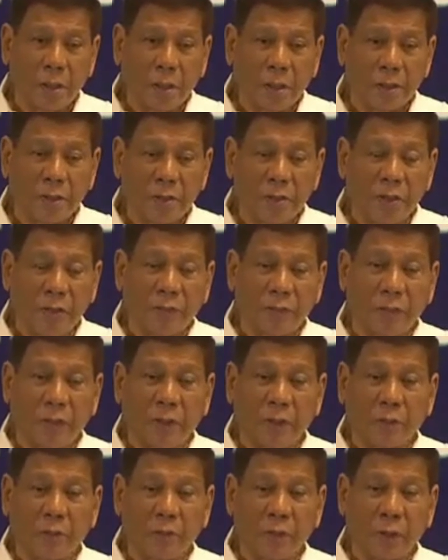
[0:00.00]
It's
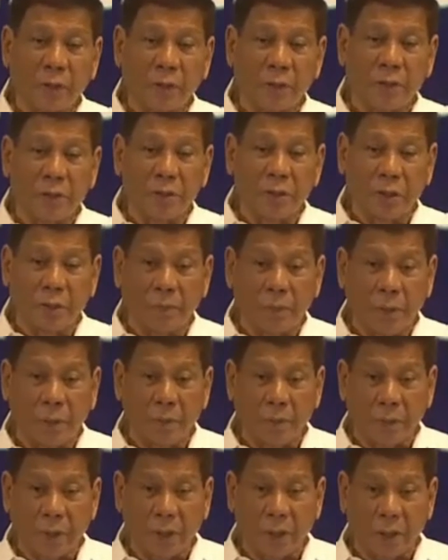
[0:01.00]
different when it is the
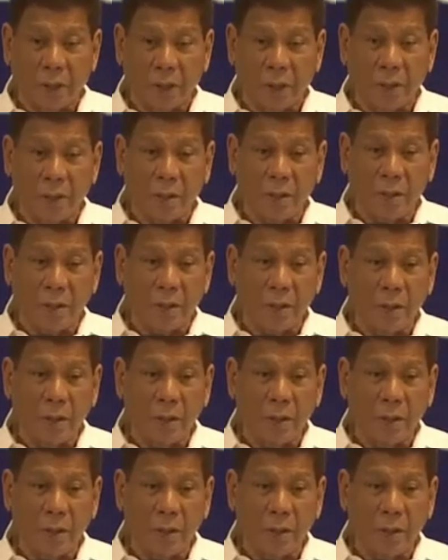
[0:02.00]
Republican